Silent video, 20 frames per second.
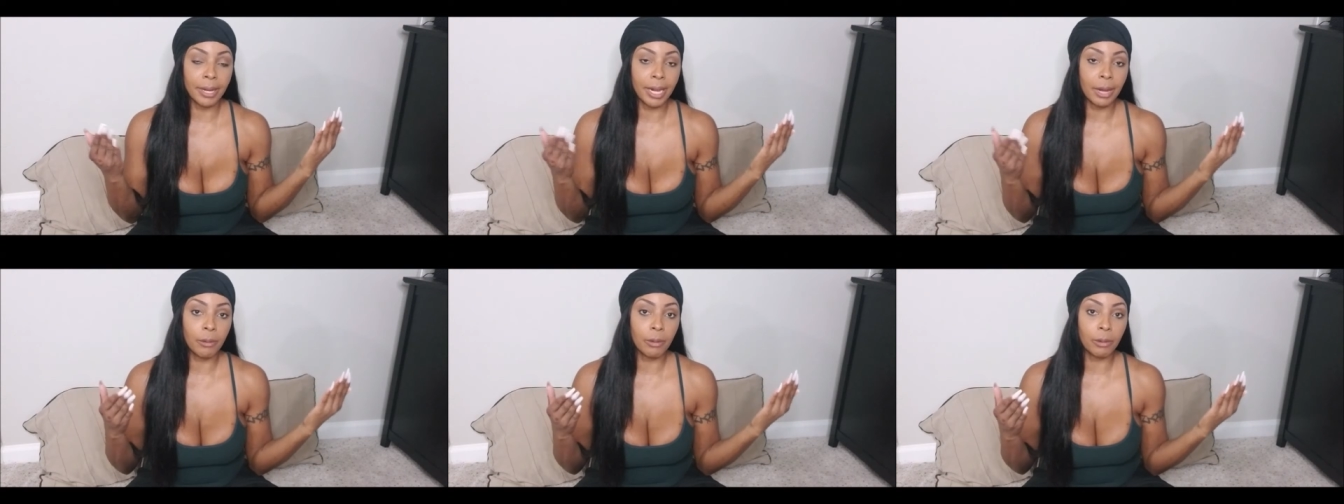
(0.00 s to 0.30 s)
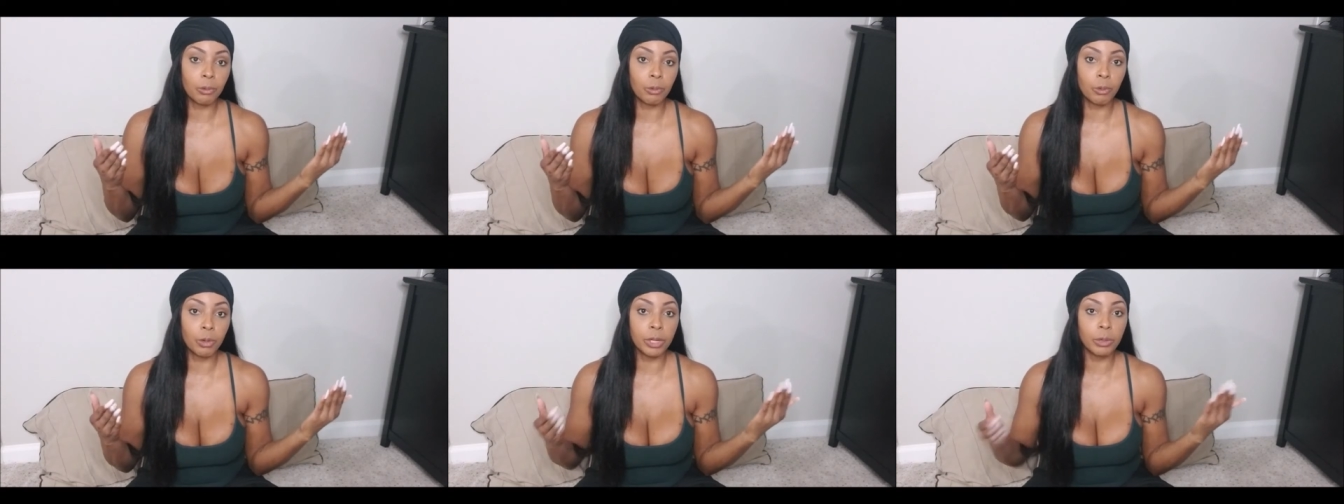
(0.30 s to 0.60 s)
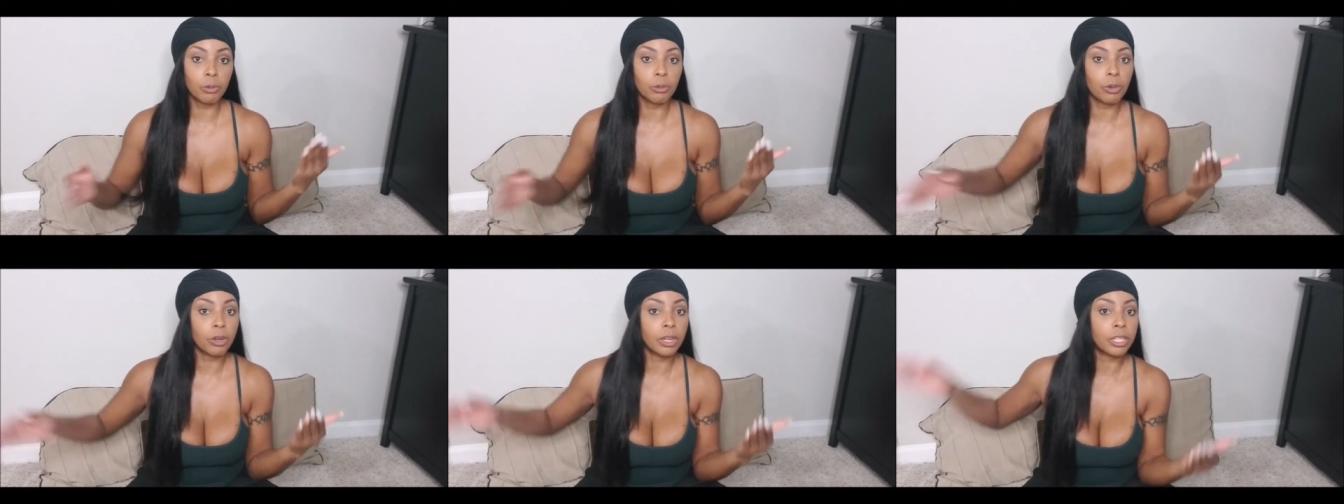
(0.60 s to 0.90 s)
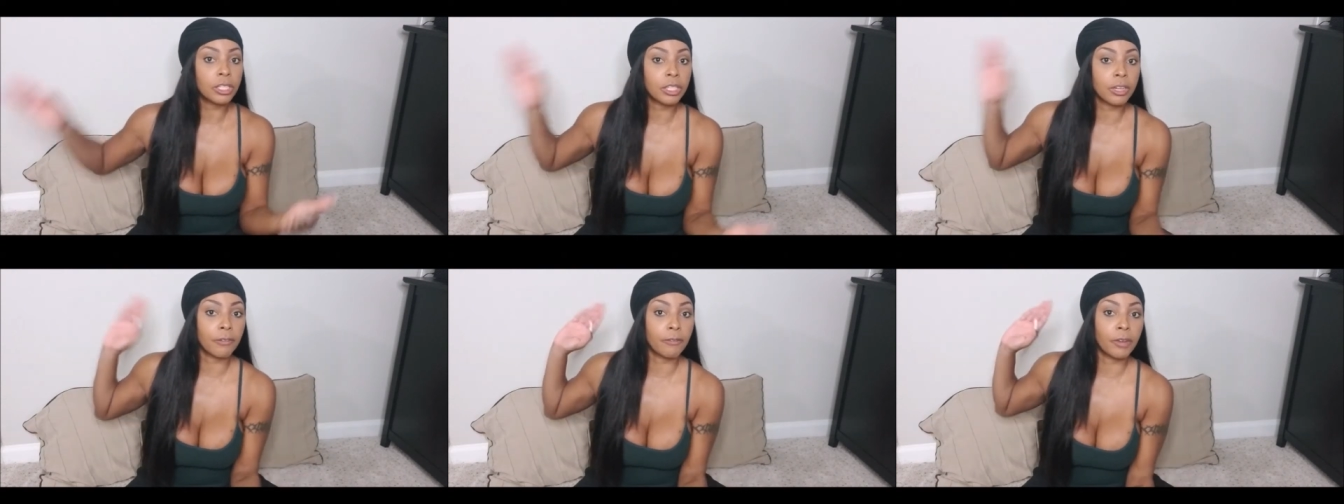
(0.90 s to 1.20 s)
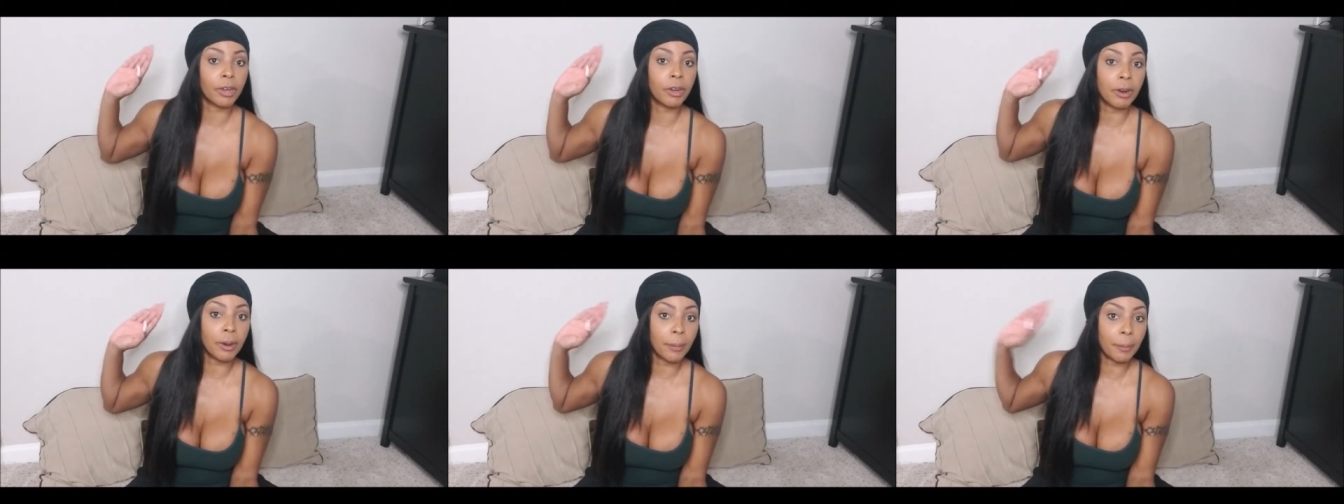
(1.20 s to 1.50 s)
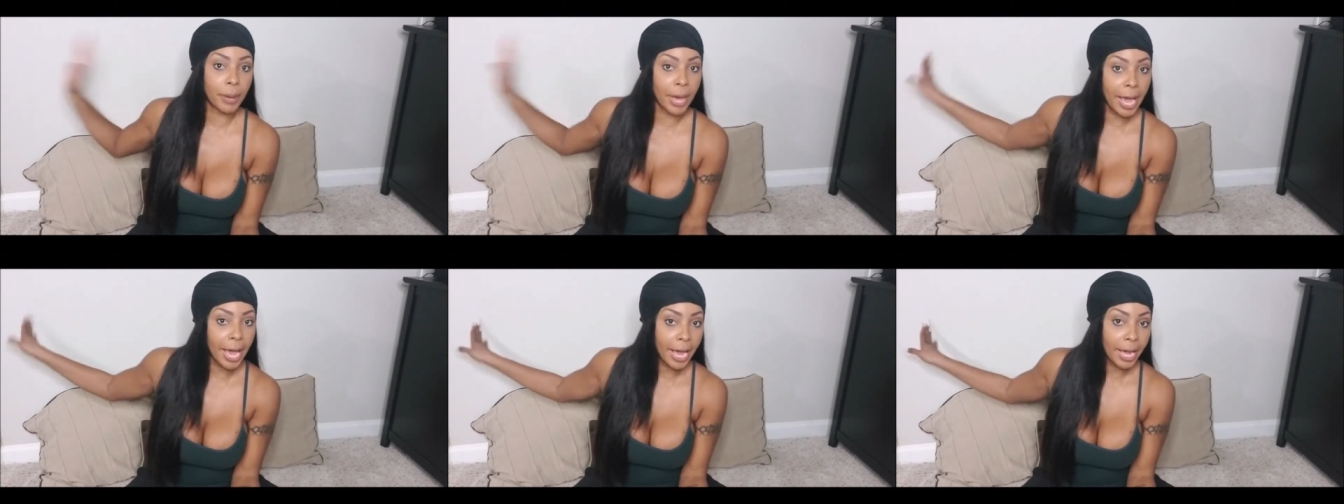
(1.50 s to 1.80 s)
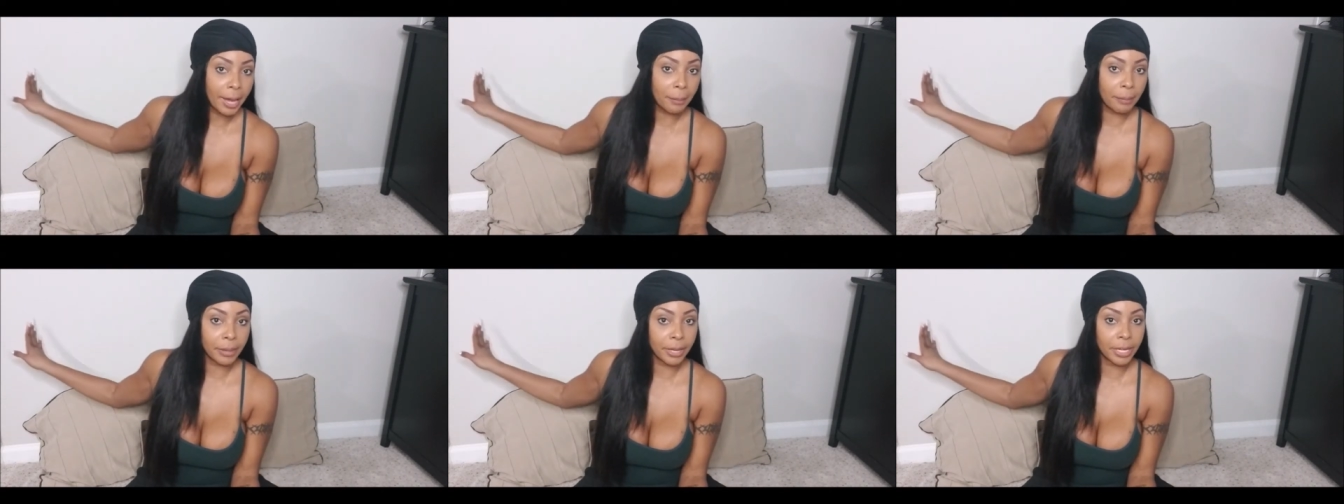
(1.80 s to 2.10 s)
And they would, wouldn't run to the very
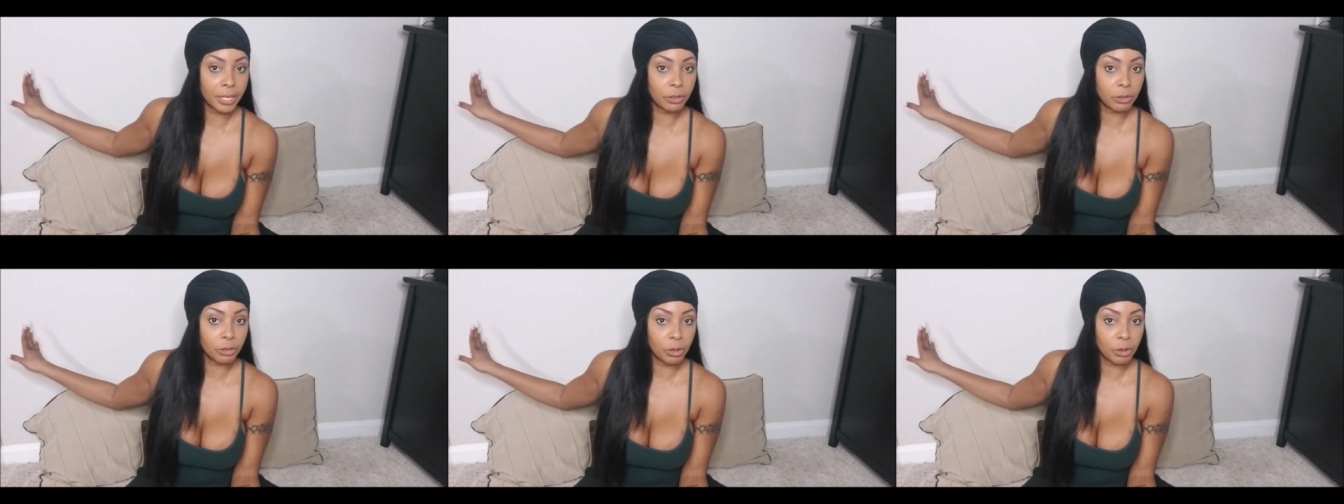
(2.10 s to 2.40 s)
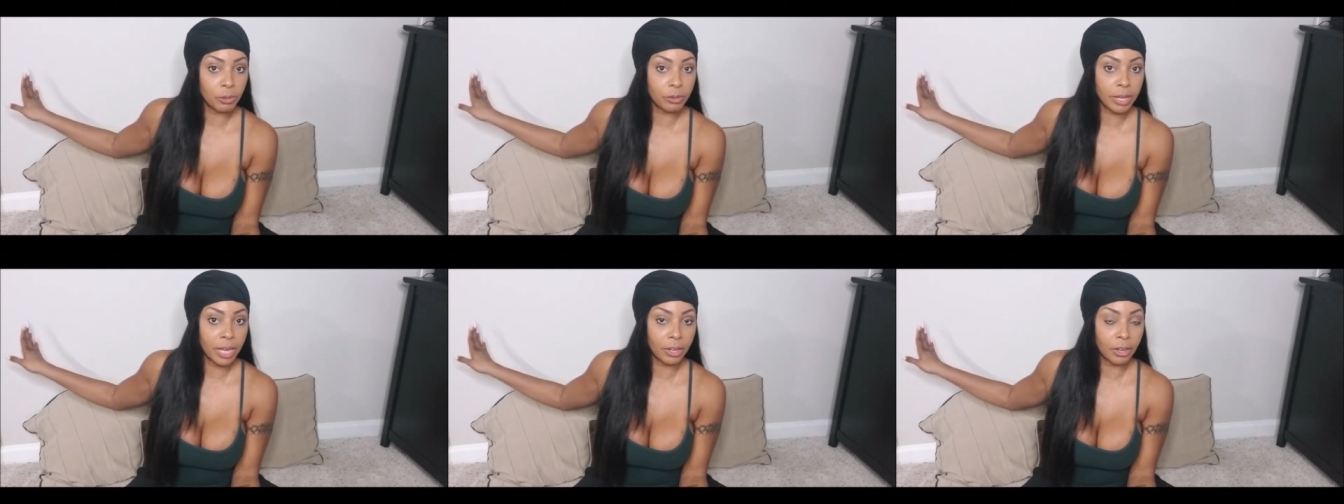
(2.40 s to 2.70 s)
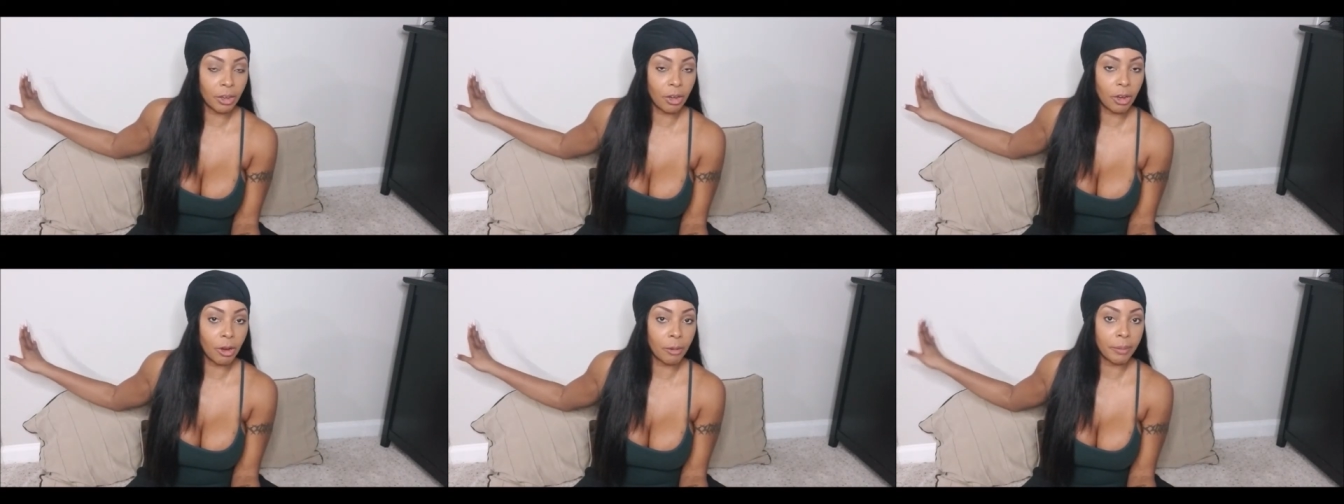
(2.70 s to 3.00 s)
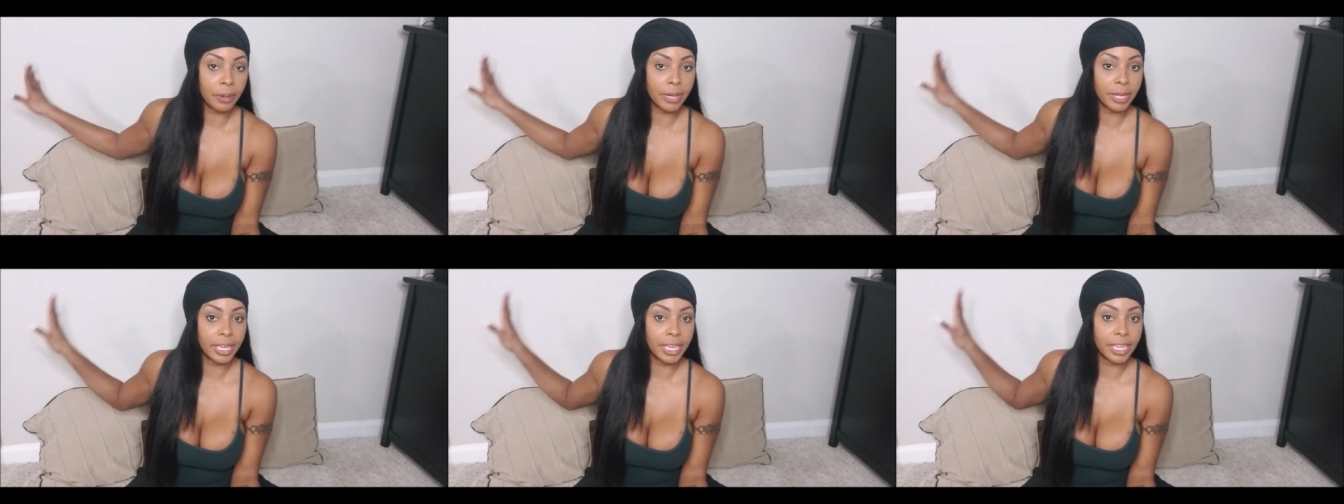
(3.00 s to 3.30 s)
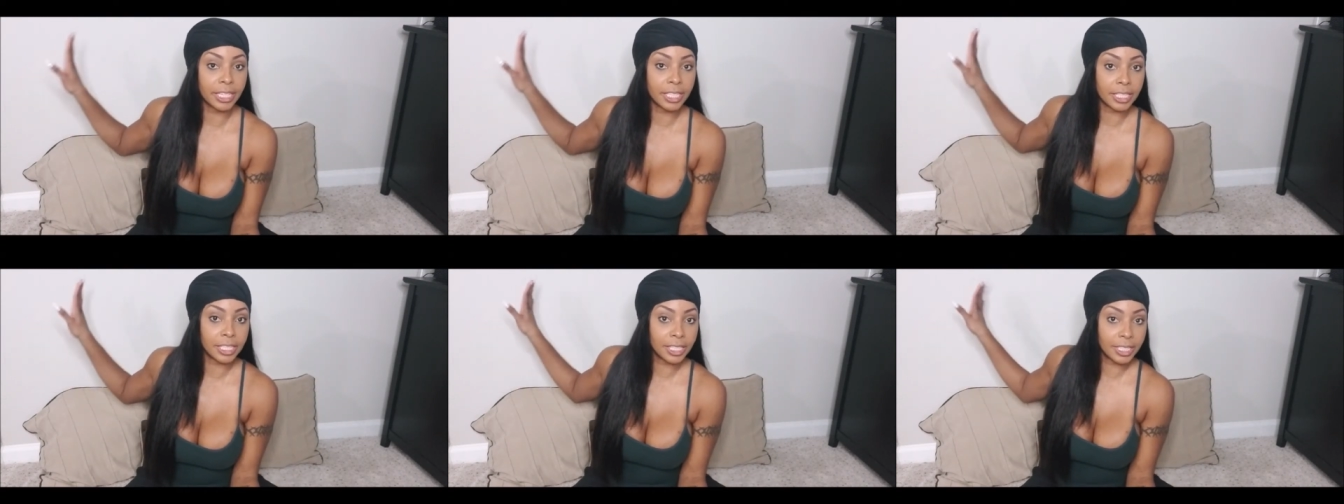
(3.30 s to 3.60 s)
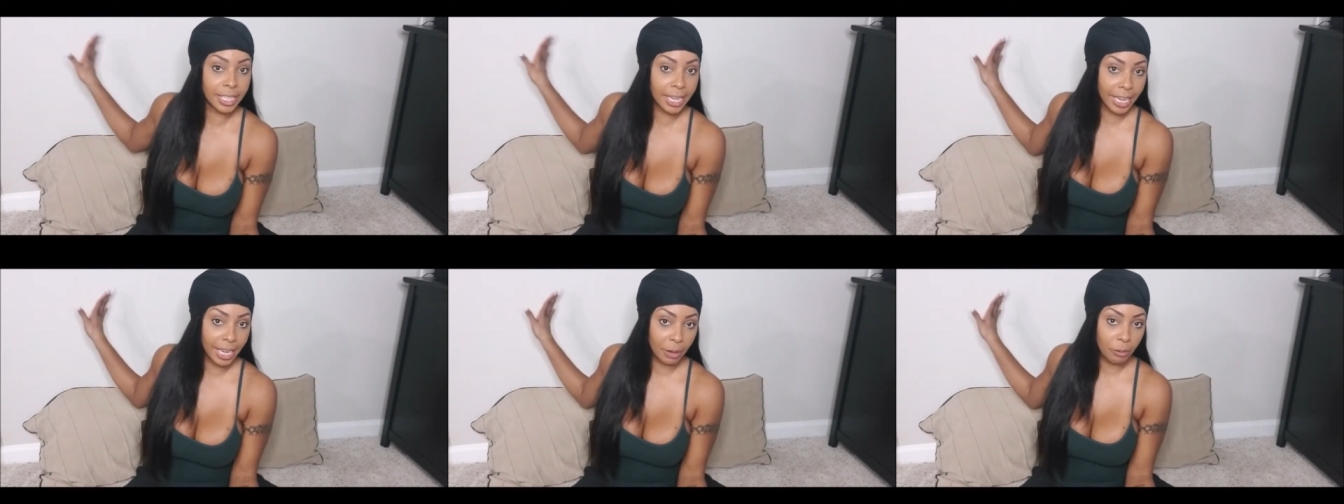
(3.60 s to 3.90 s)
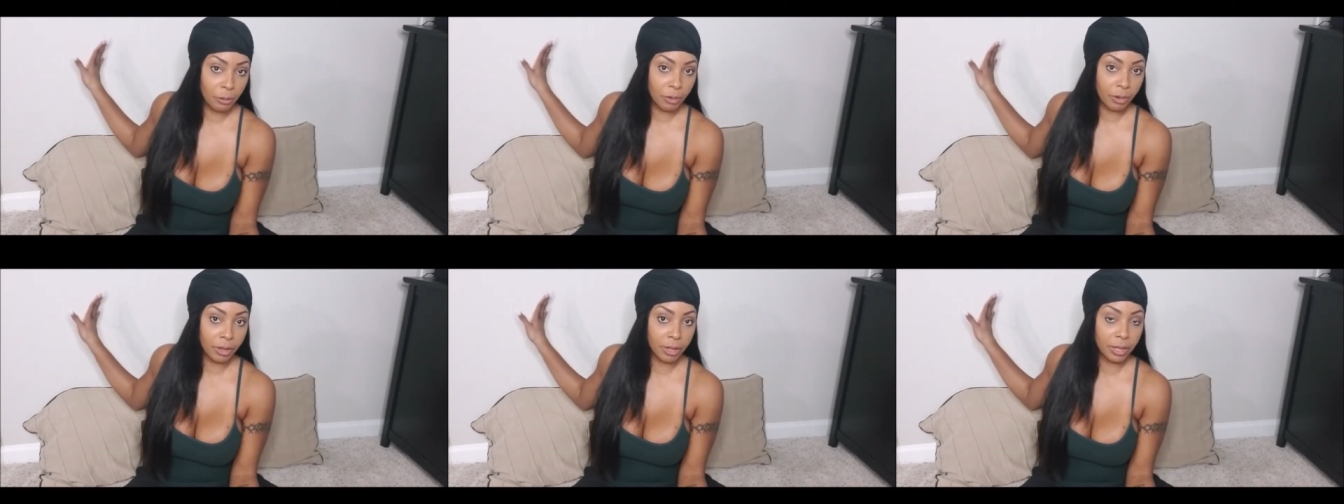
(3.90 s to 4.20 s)
back bedroom down the hall, but they hit the
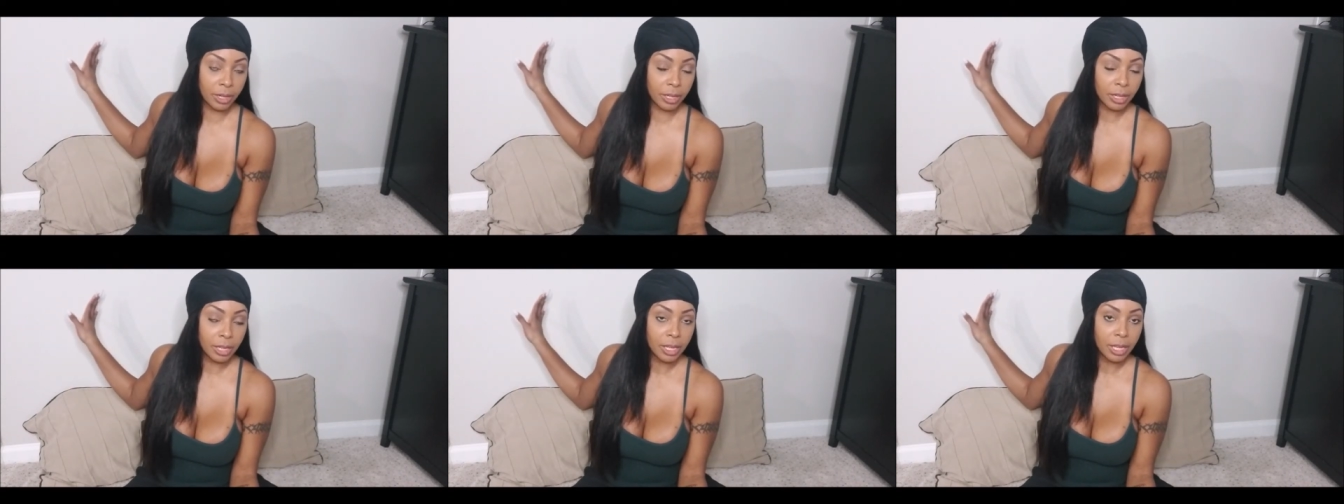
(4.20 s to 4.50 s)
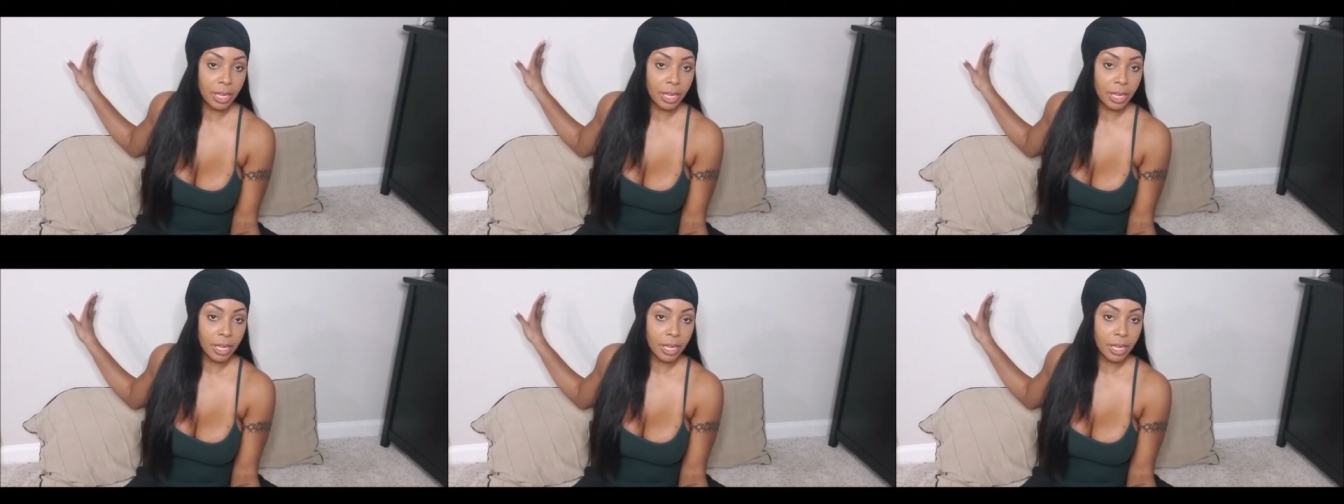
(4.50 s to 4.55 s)
second one.